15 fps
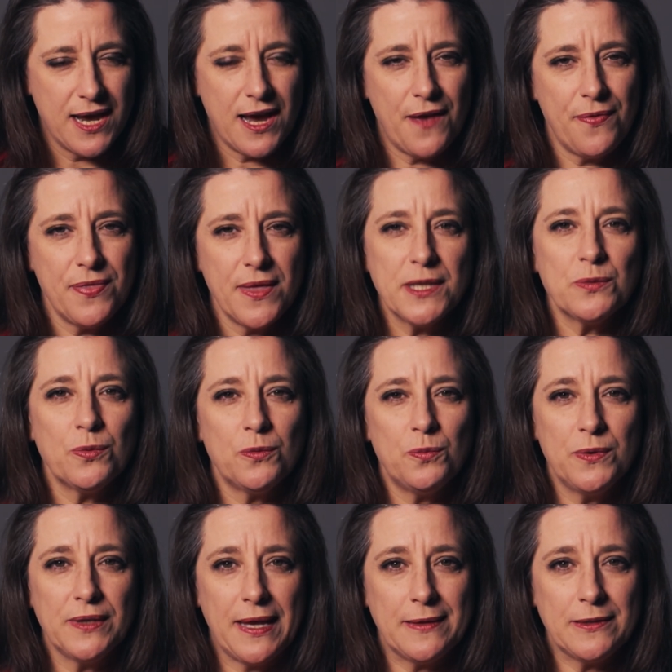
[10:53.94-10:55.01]
And that's what
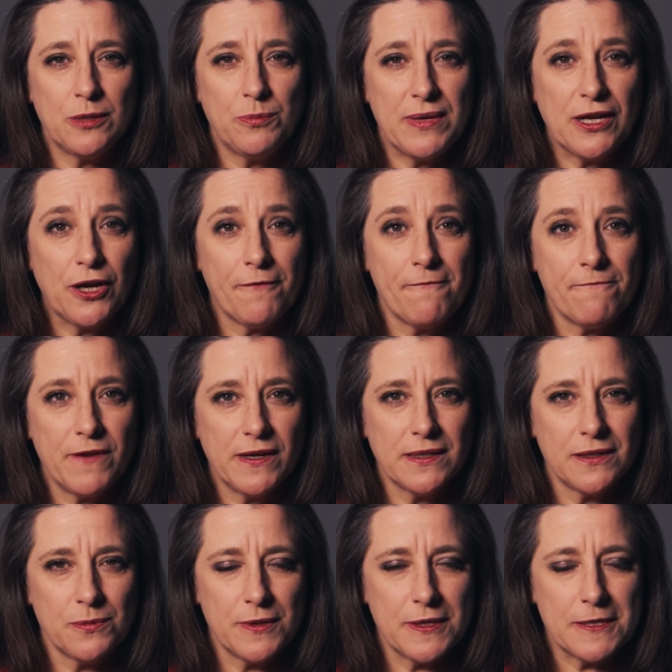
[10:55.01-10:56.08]
we're going to be
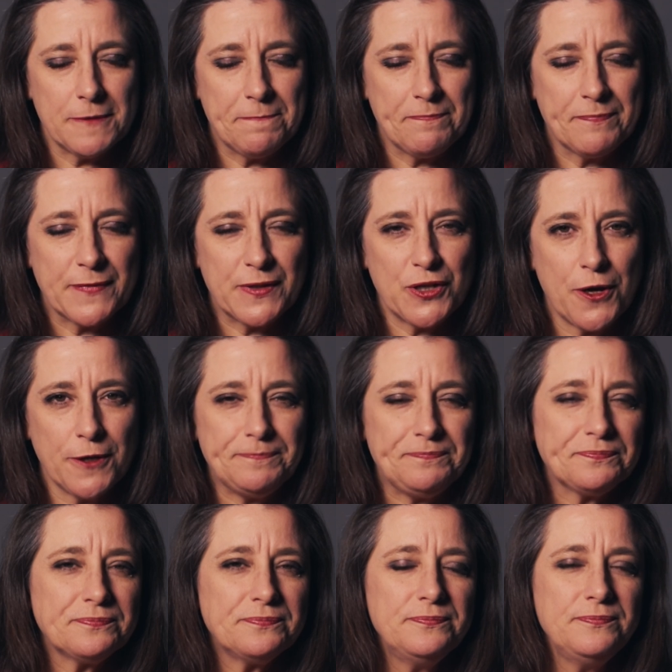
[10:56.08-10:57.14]
confronted with. So
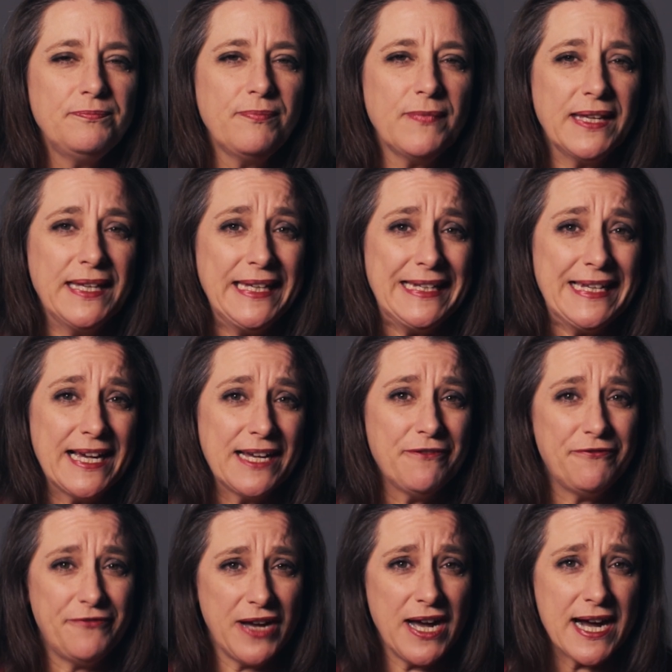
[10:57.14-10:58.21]
in line
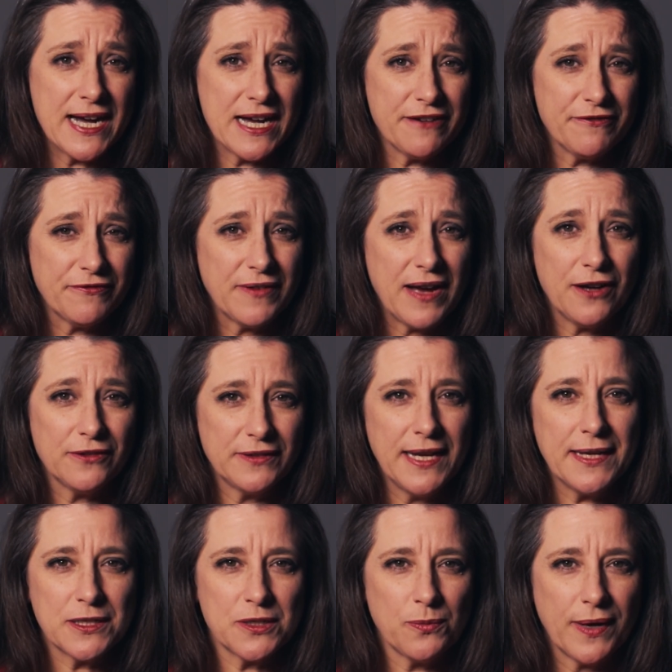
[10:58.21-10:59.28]
5, our
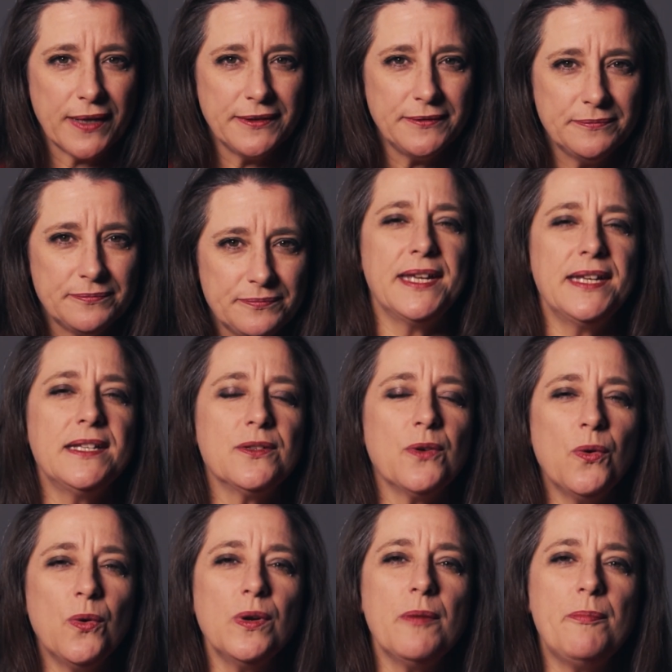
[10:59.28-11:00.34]
next one is
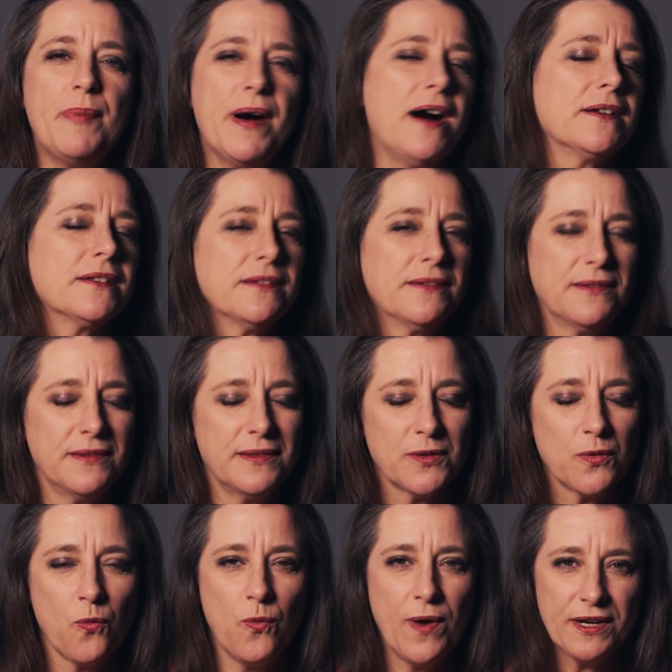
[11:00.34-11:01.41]
all about this
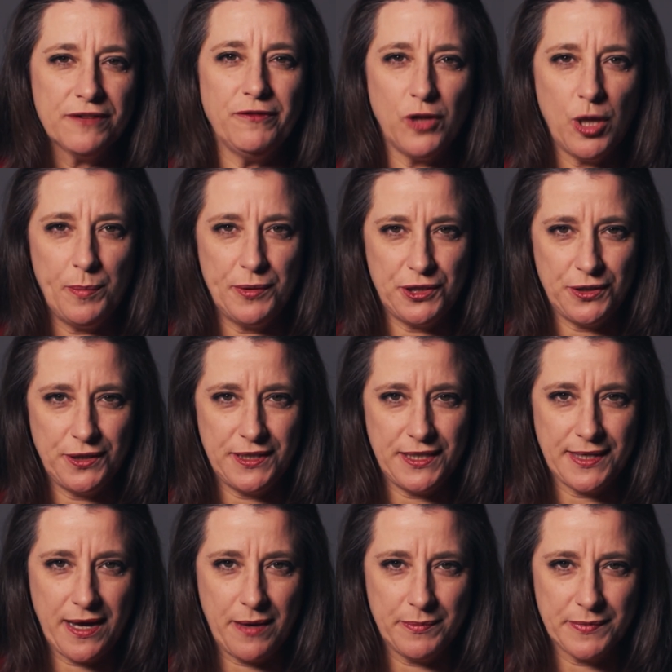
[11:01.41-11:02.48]
wonderful opportunity
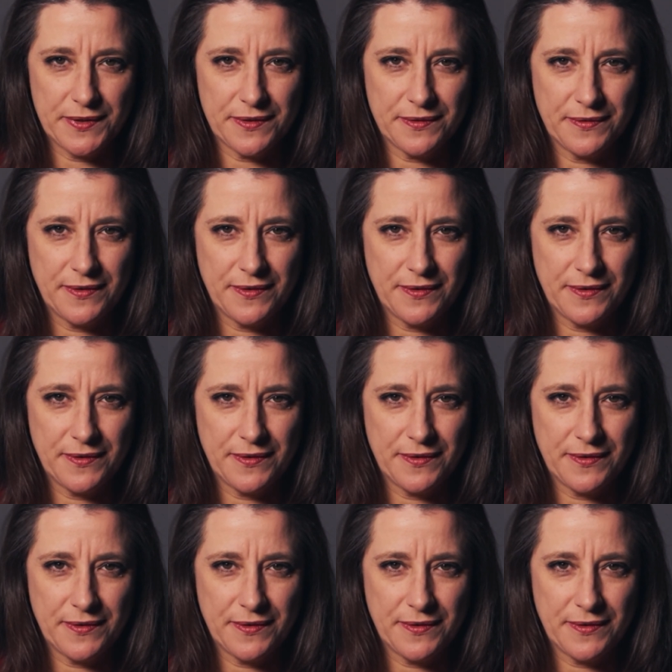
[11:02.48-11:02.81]
comes,